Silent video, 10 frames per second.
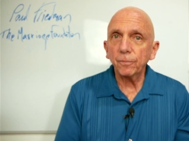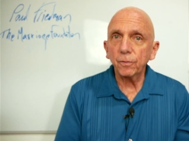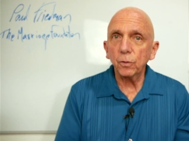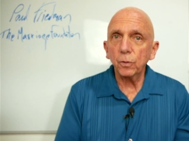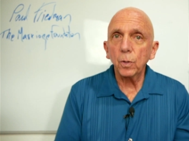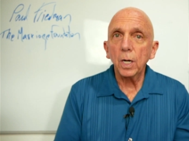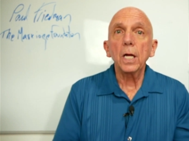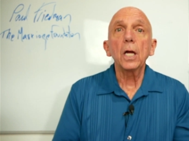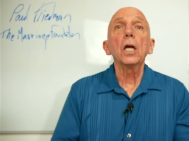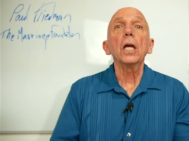to
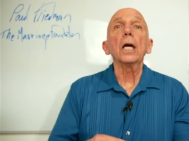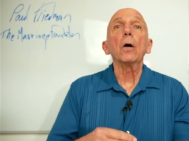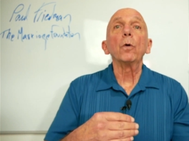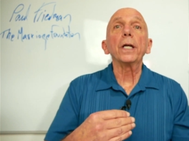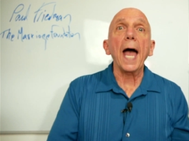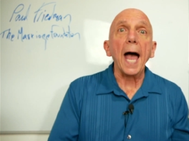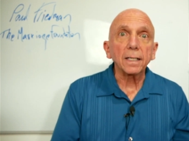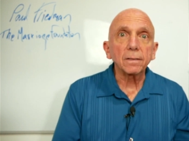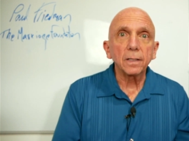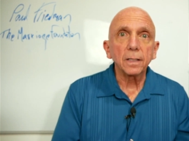
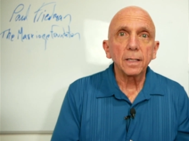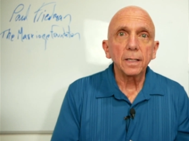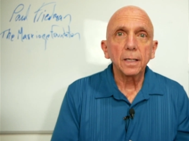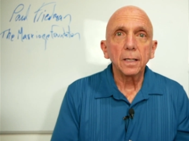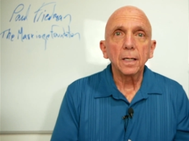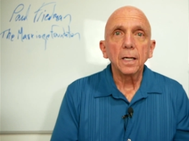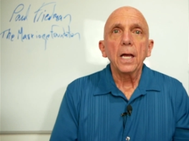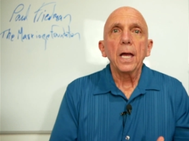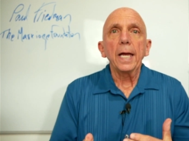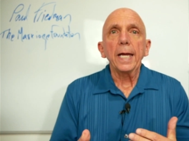react.
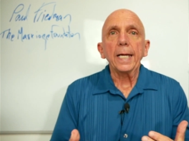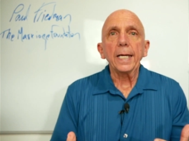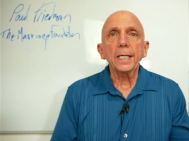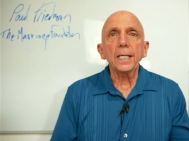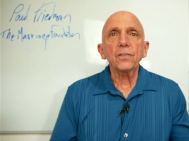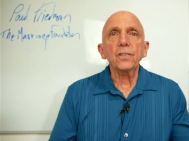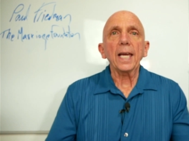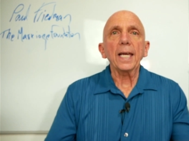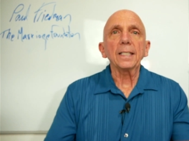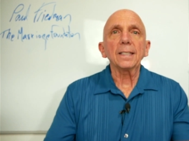It is
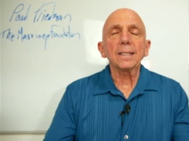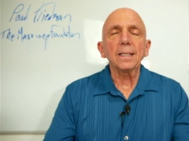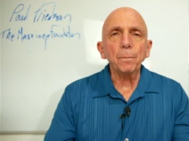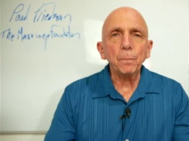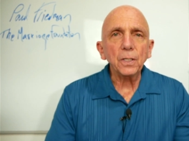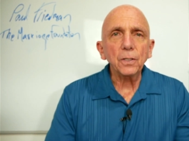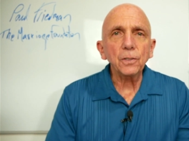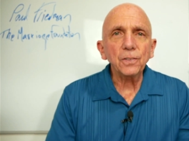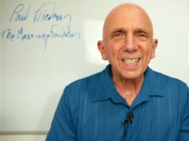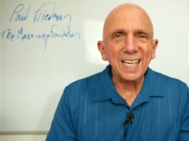a typical
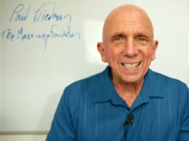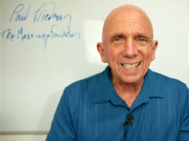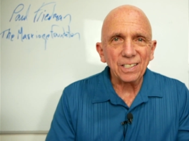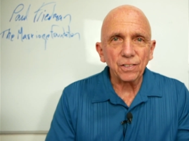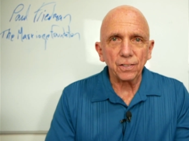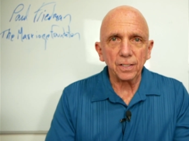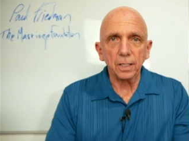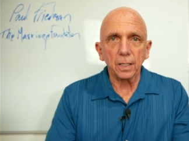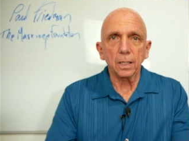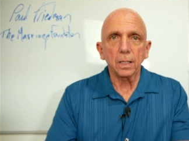tendency
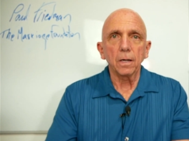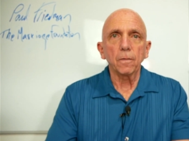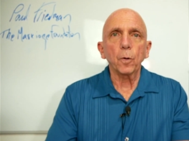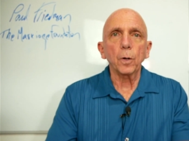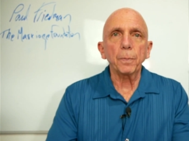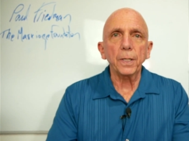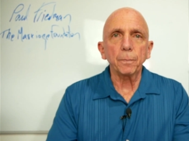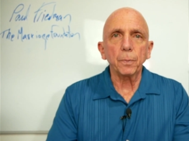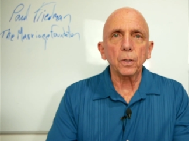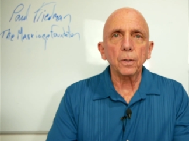for
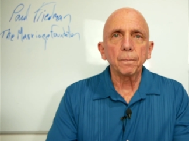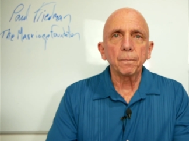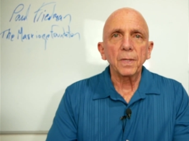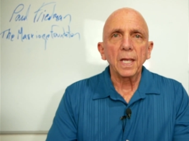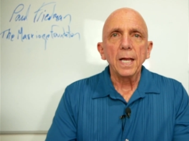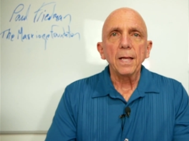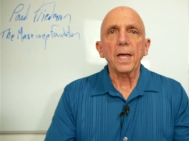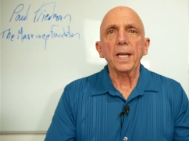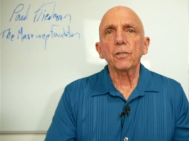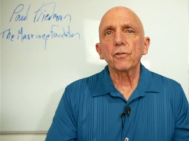people that
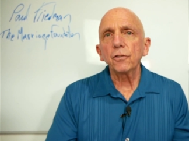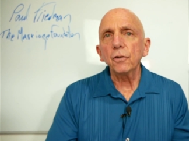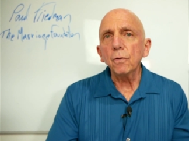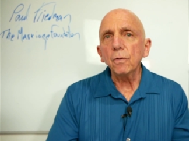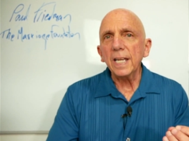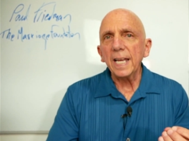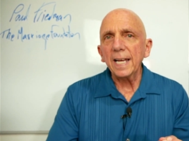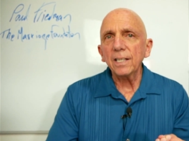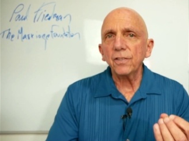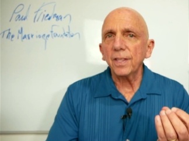as soon
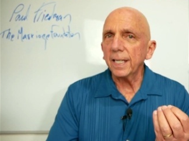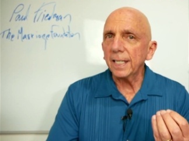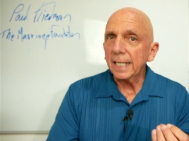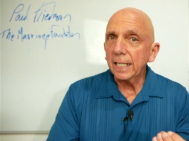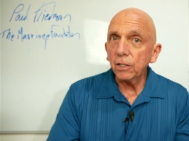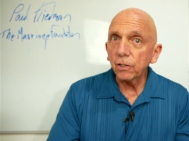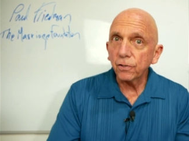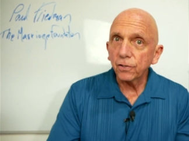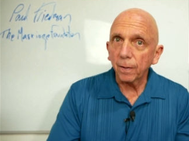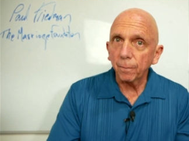as they hear
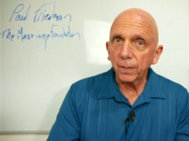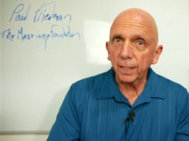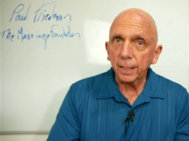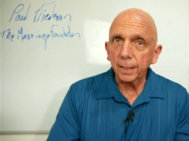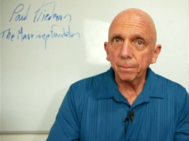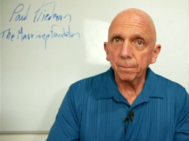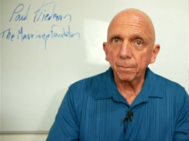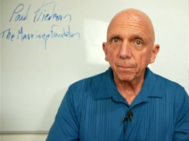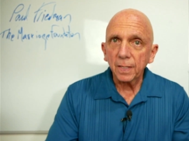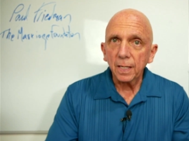something,
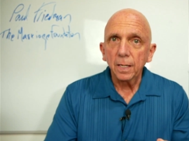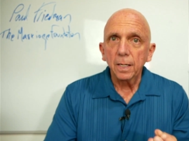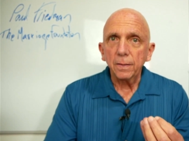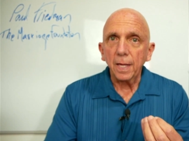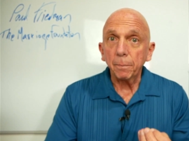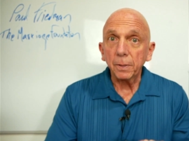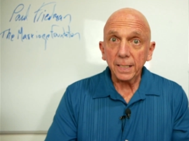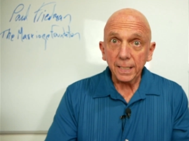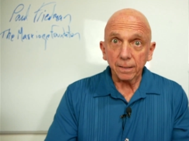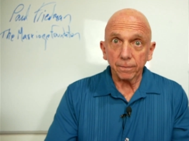they
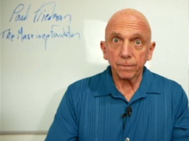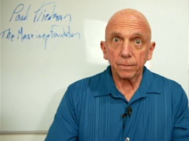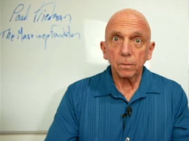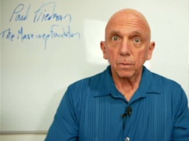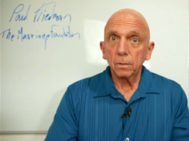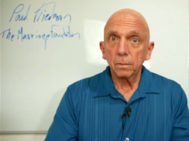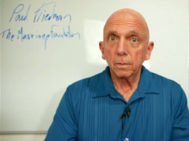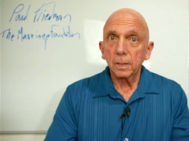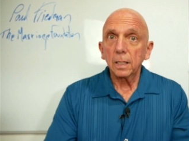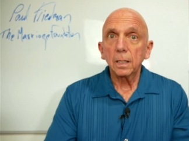believe
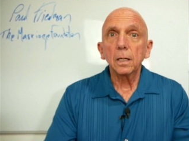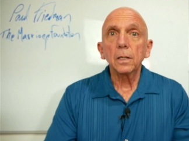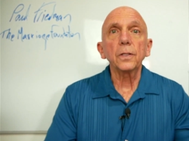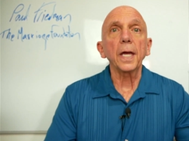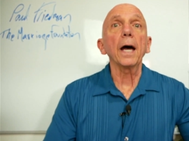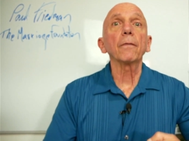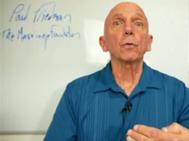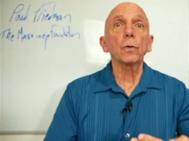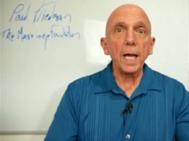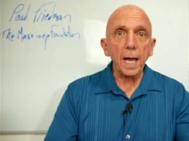they have to
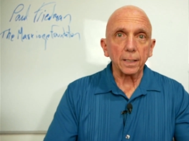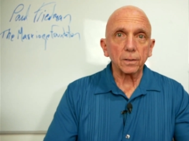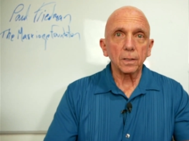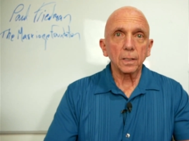react.